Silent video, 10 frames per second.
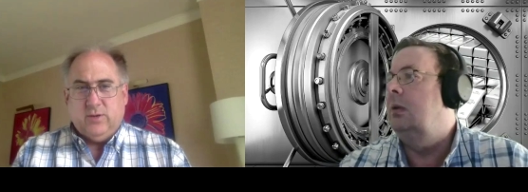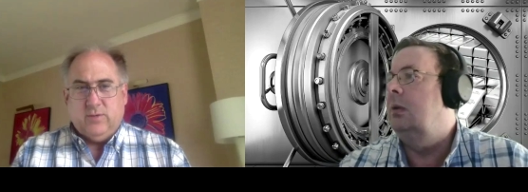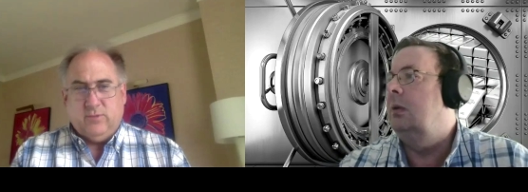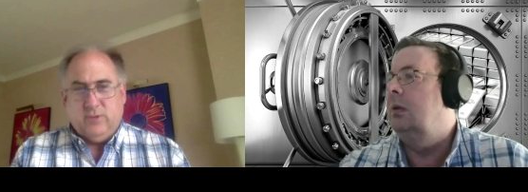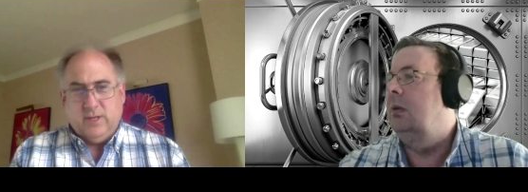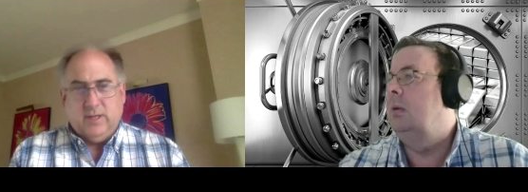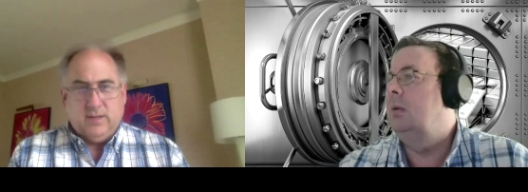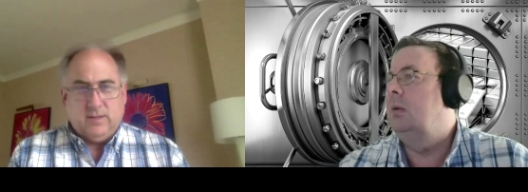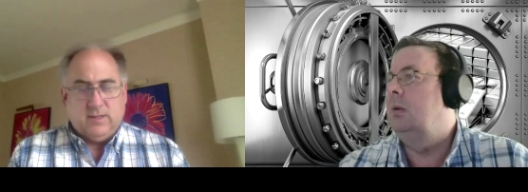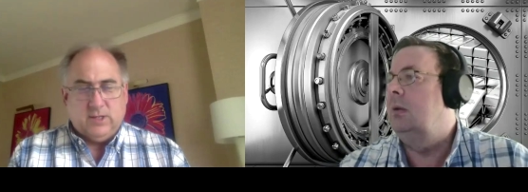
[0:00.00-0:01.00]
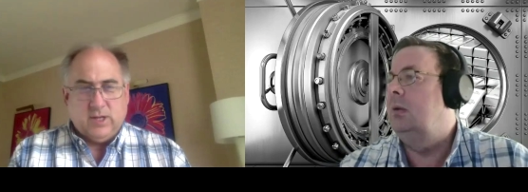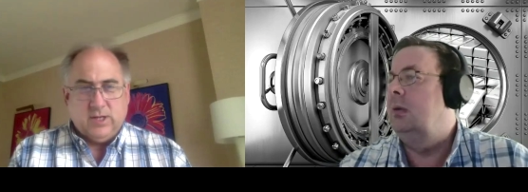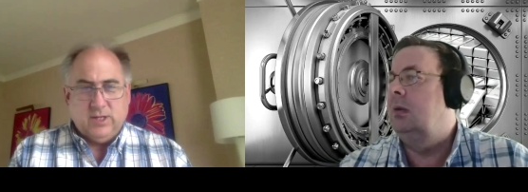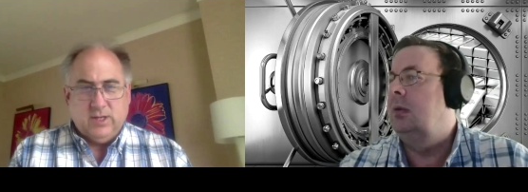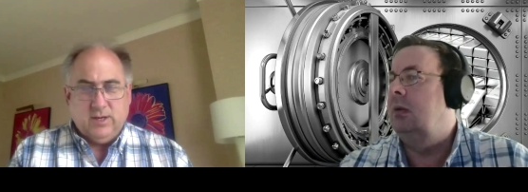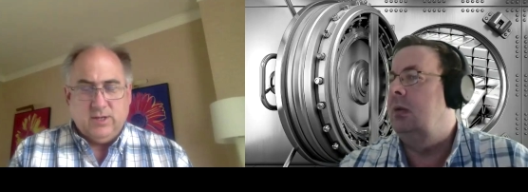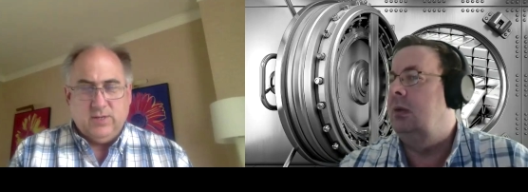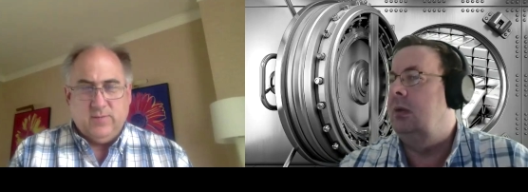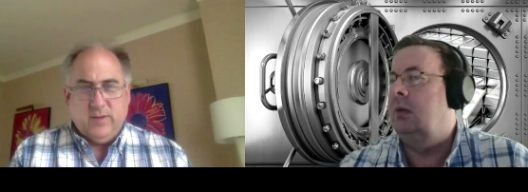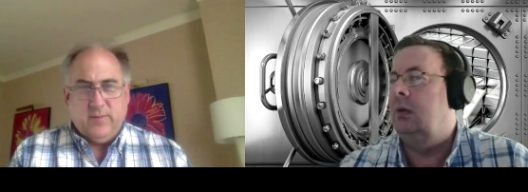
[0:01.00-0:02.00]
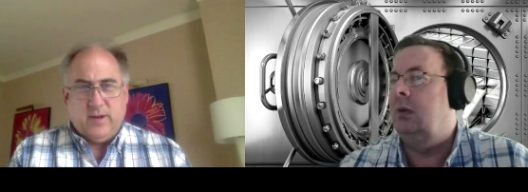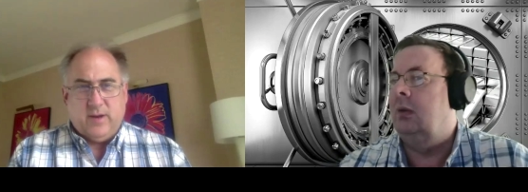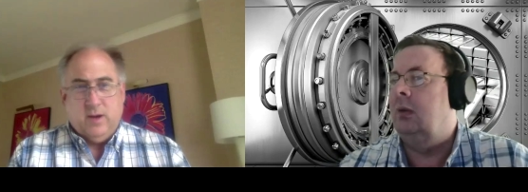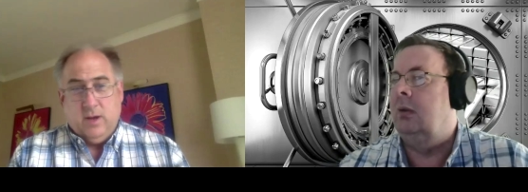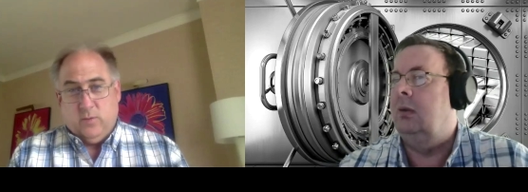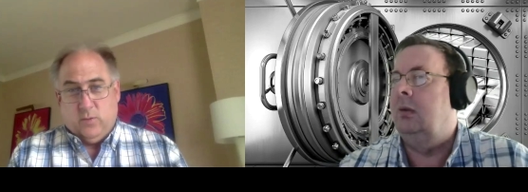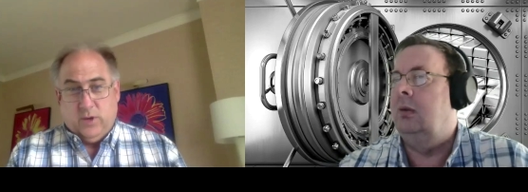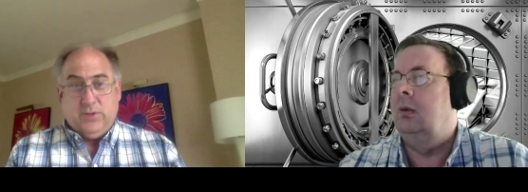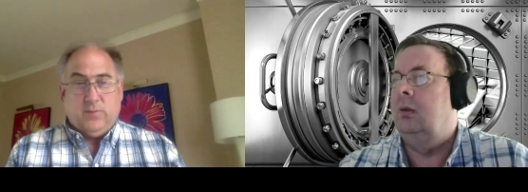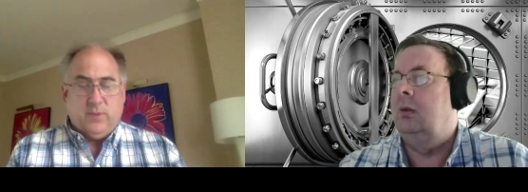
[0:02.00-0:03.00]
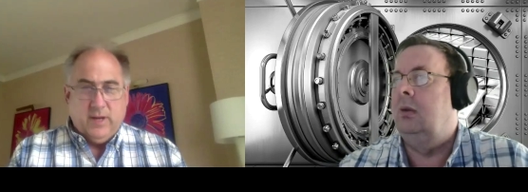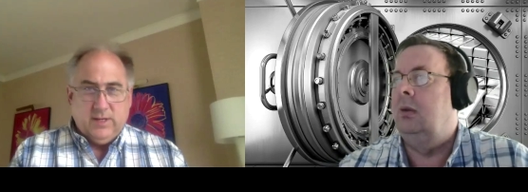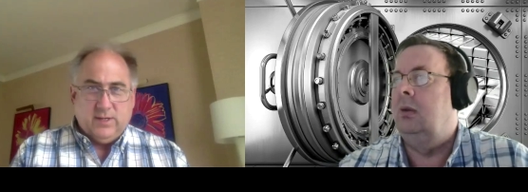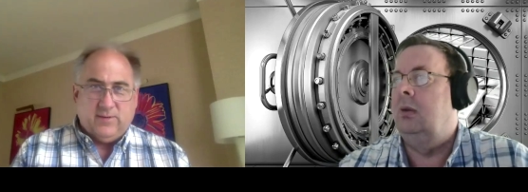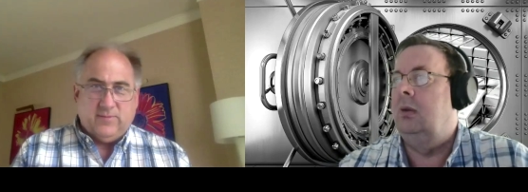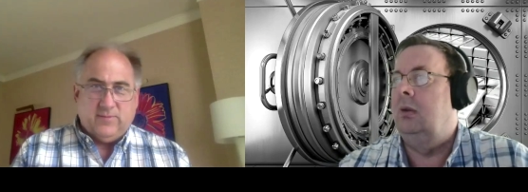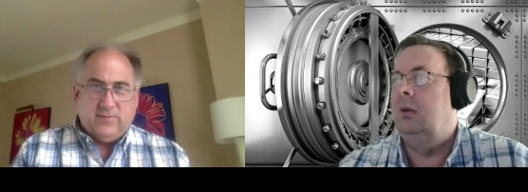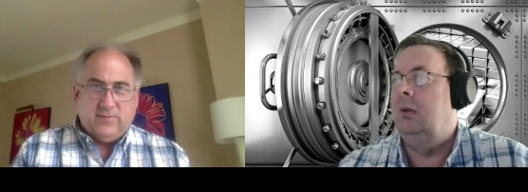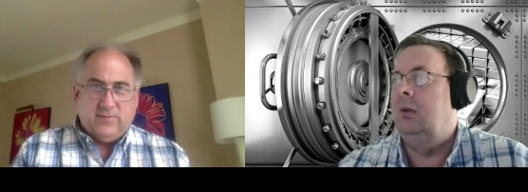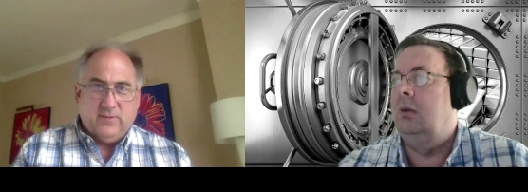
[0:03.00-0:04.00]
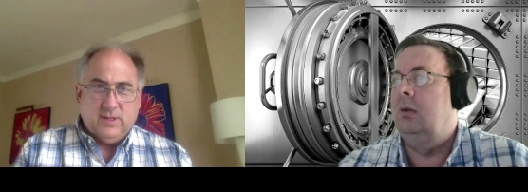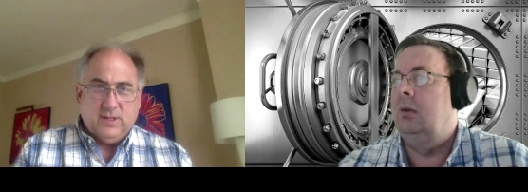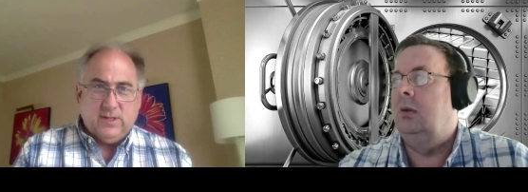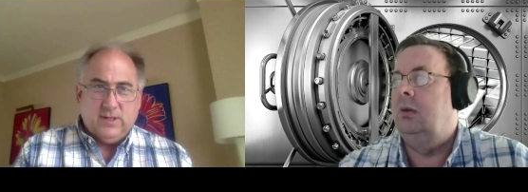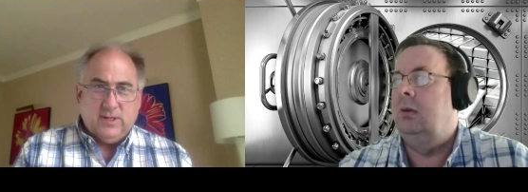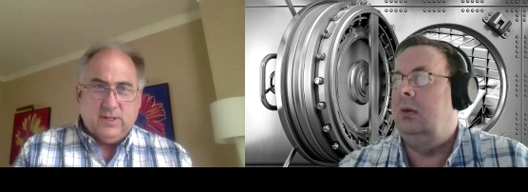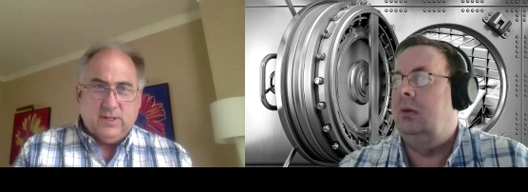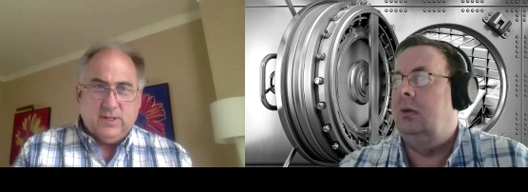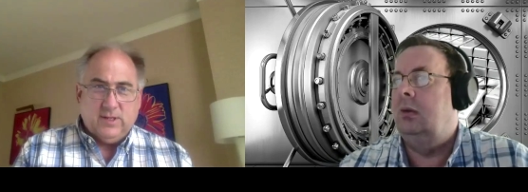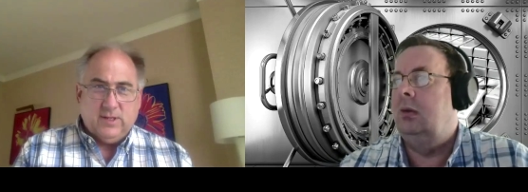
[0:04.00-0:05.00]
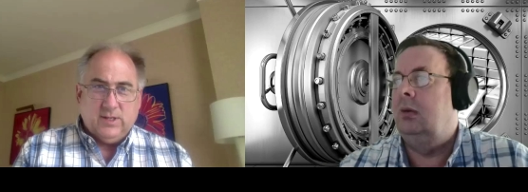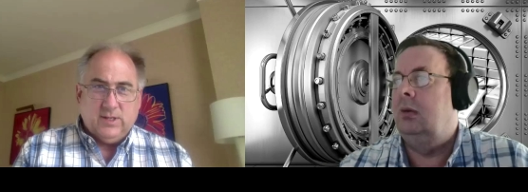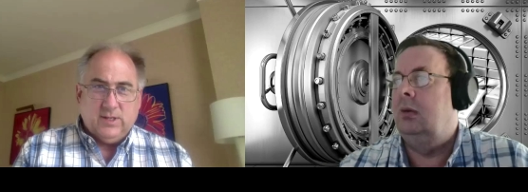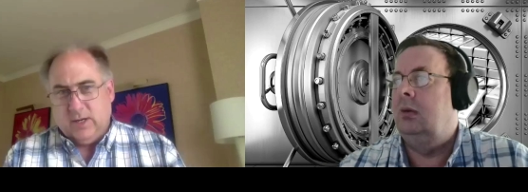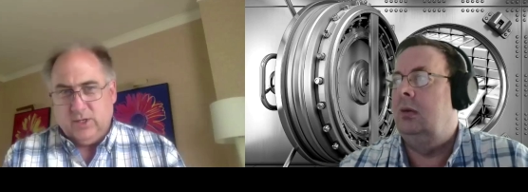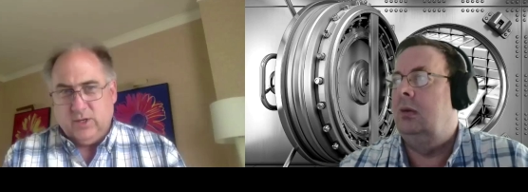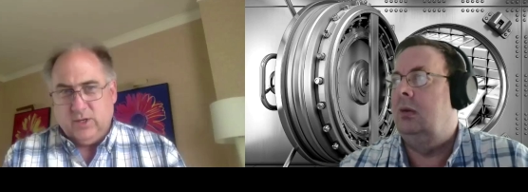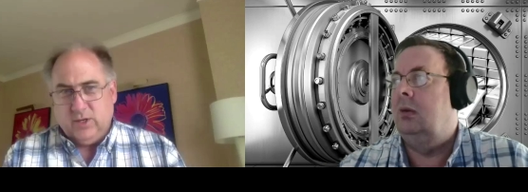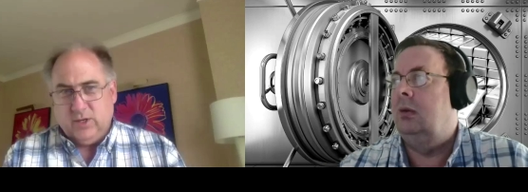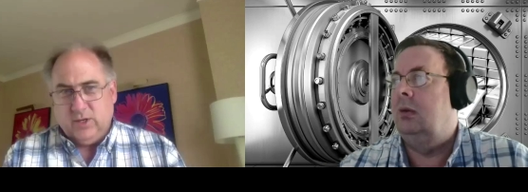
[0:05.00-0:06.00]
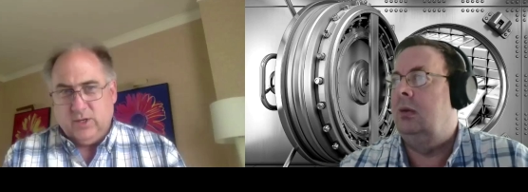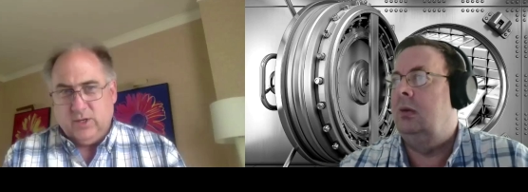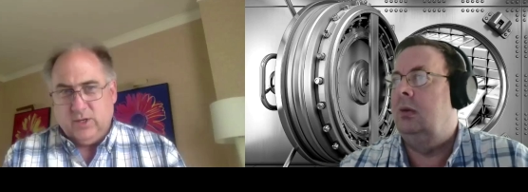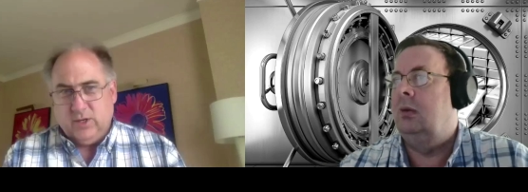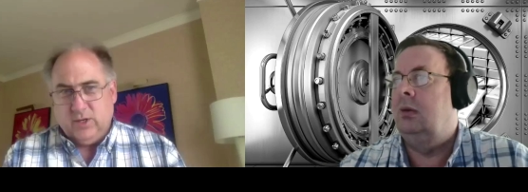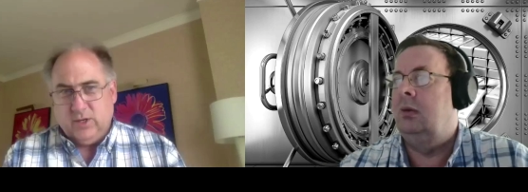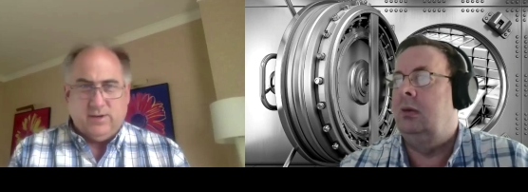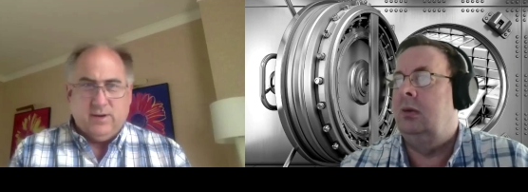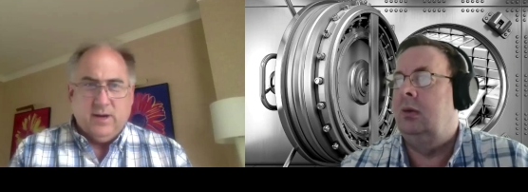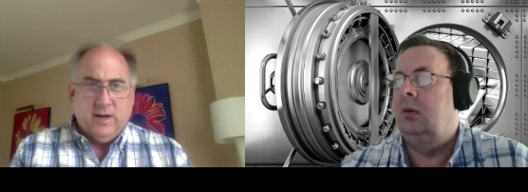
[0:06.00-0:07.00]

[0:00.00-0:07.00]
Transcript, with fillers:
Speaker 1: So really, the discussion here should be about what the plans are for this year. What you know, we can touch on what was hit last year